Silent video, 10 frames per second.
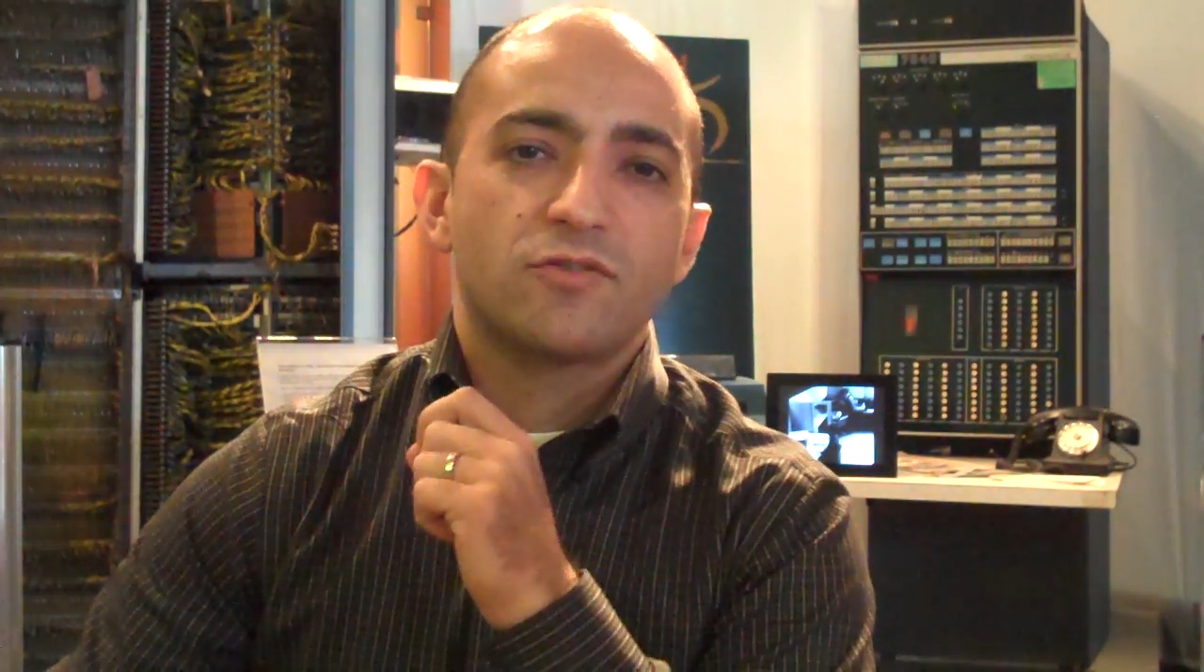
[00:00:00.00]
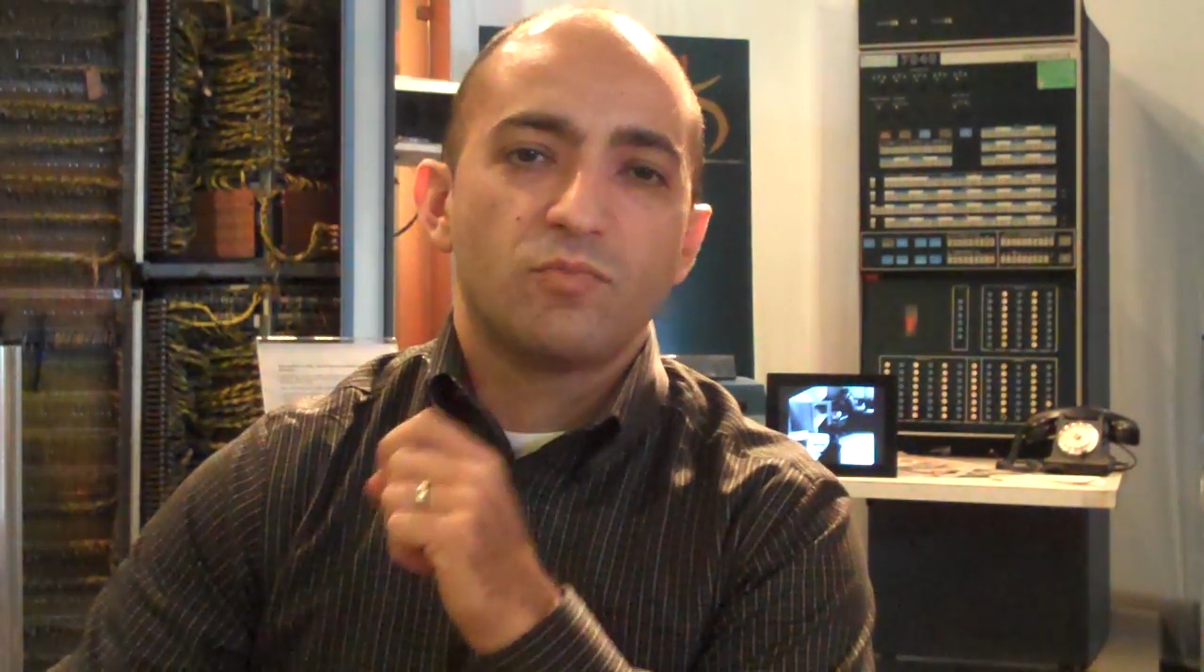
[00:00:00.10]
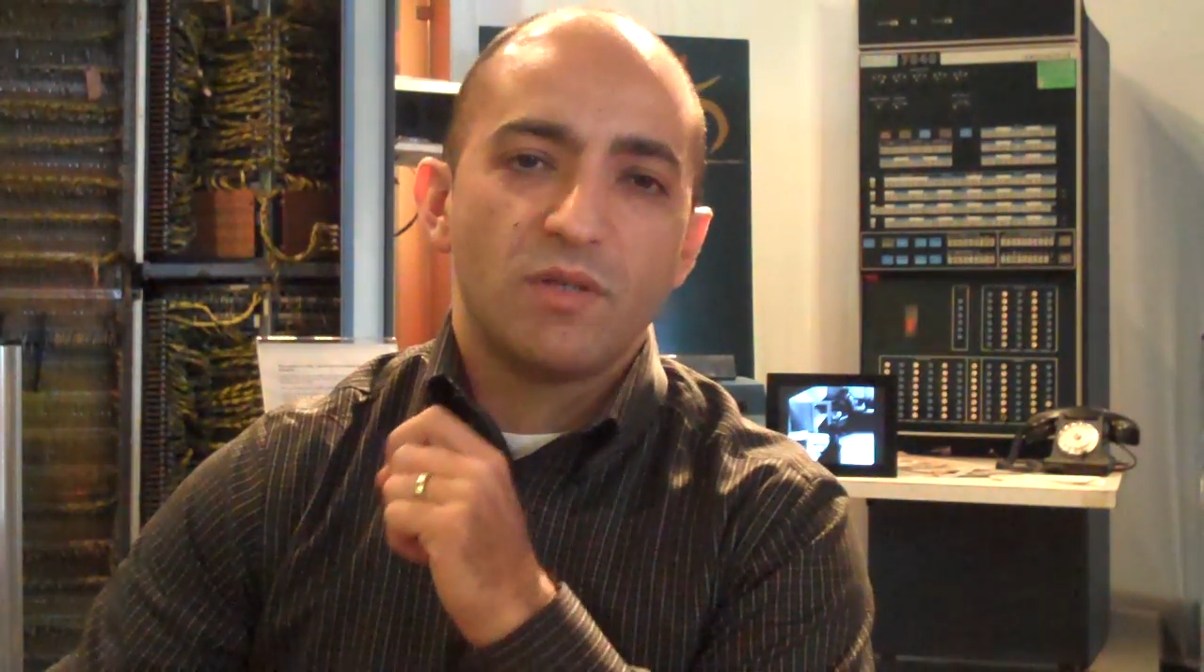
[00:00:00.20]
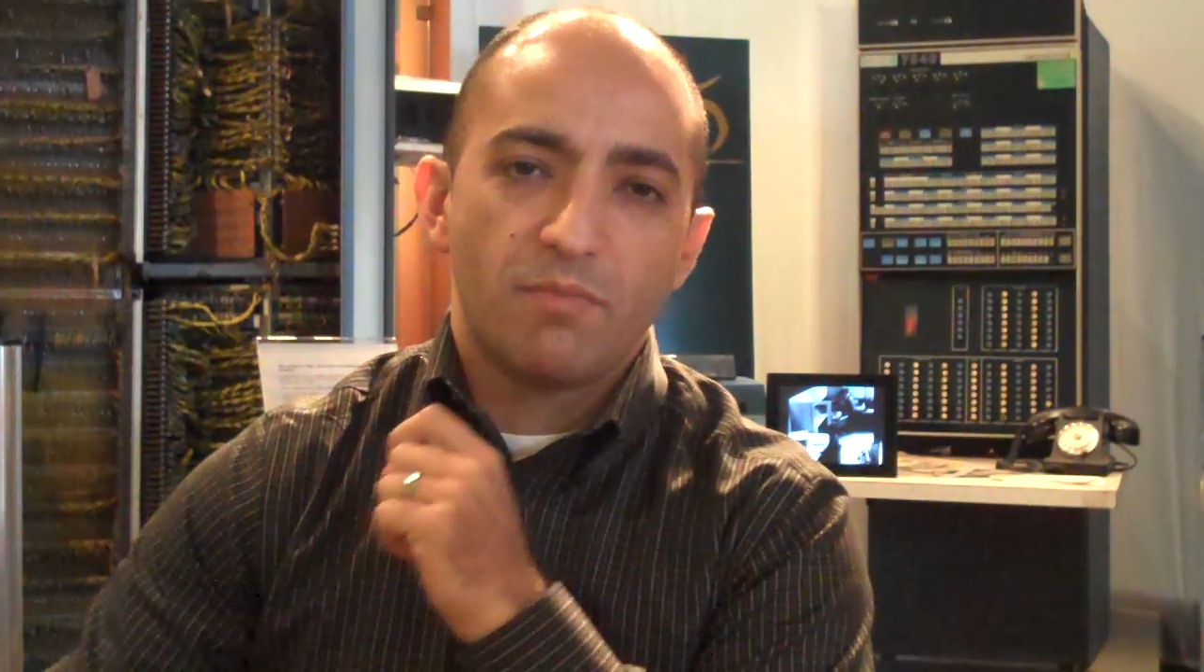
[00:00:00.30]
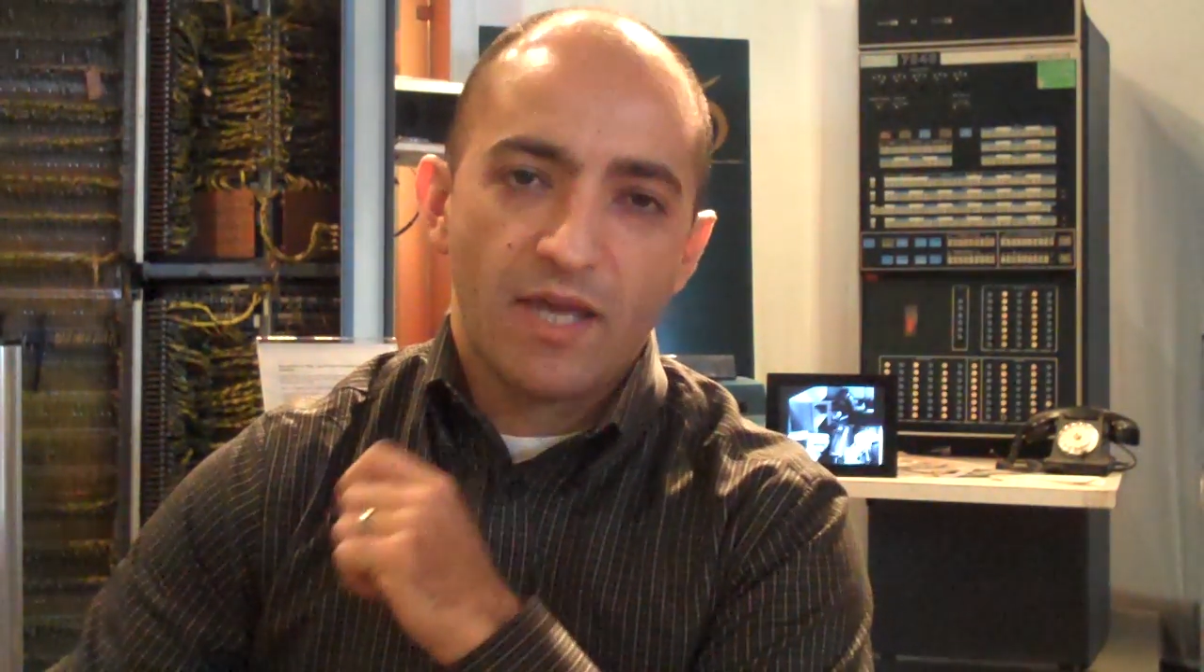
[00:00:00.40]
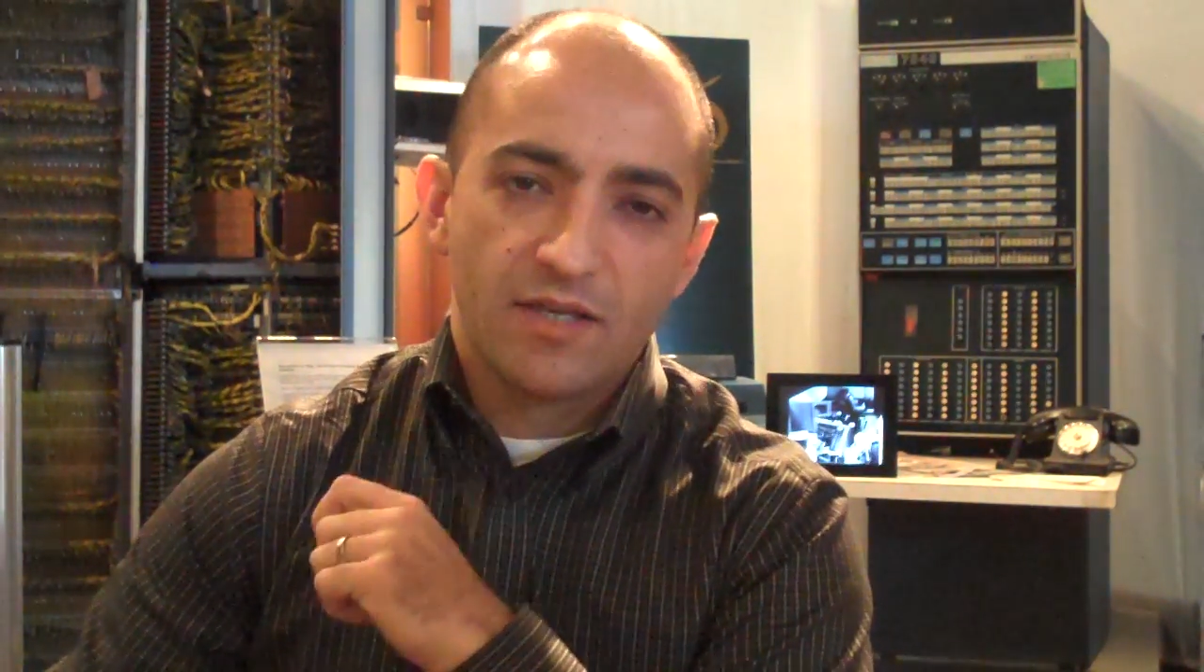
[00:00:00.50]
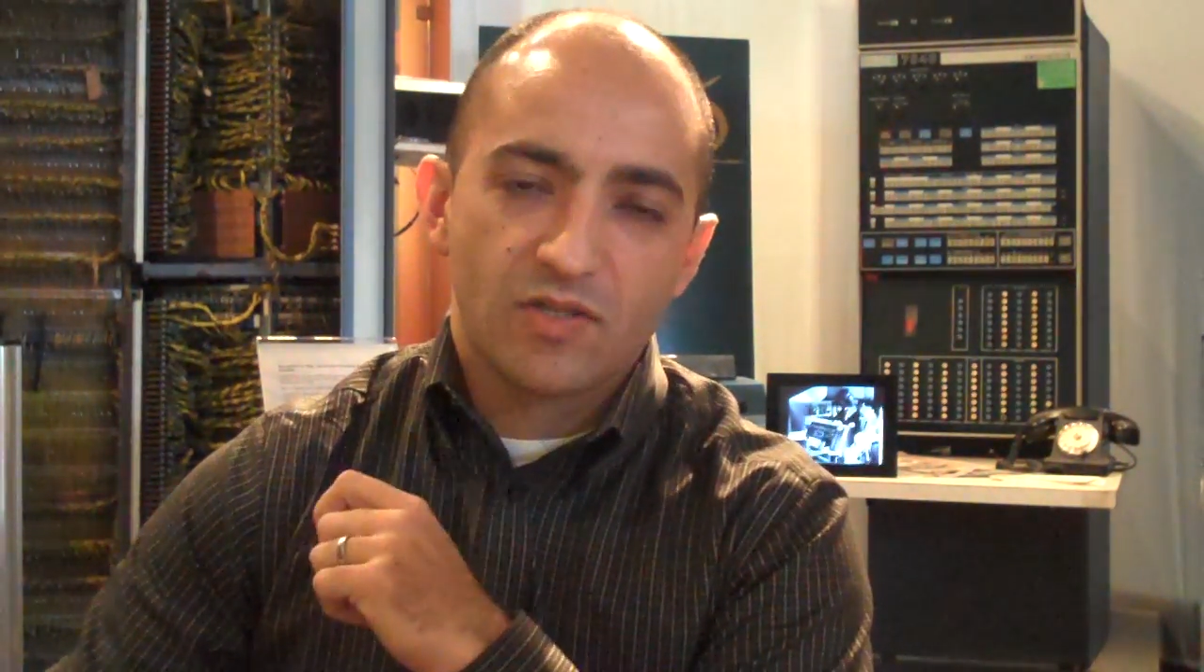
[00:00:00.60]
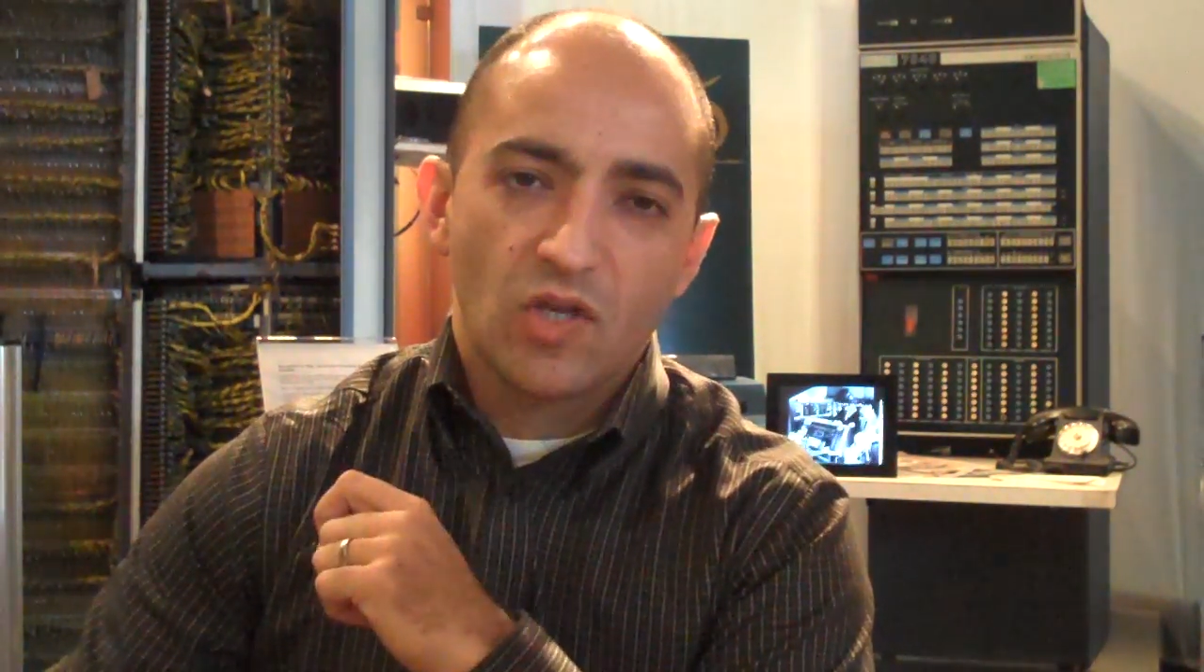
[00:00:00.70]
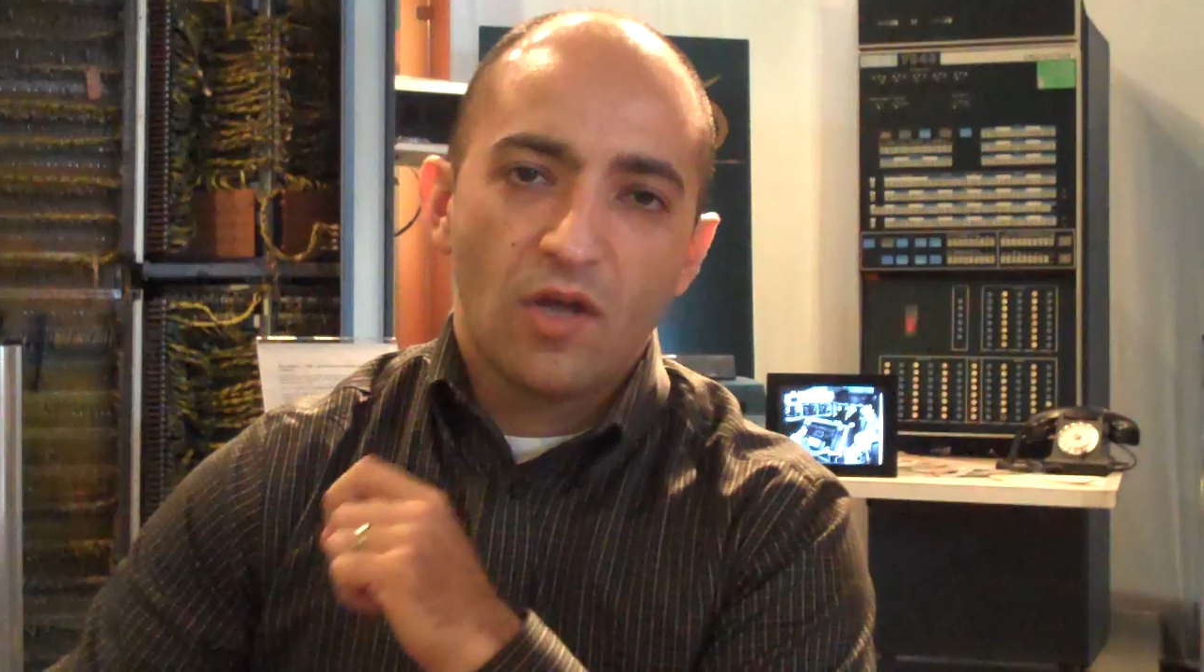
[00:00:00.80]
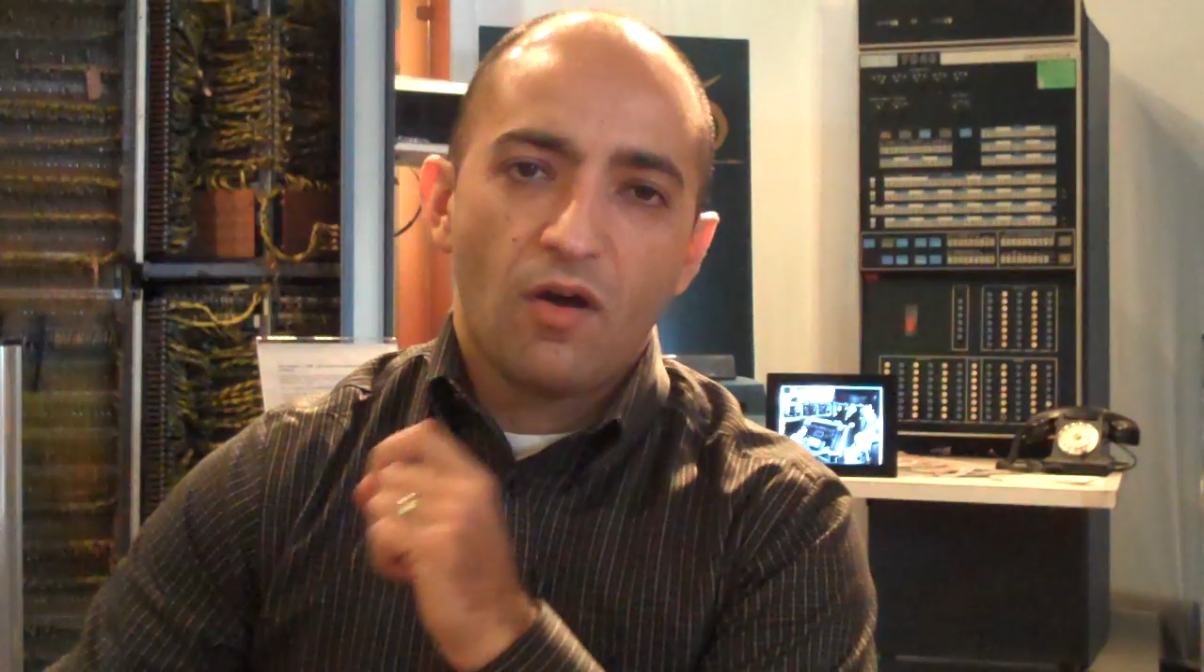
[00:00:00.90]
to be based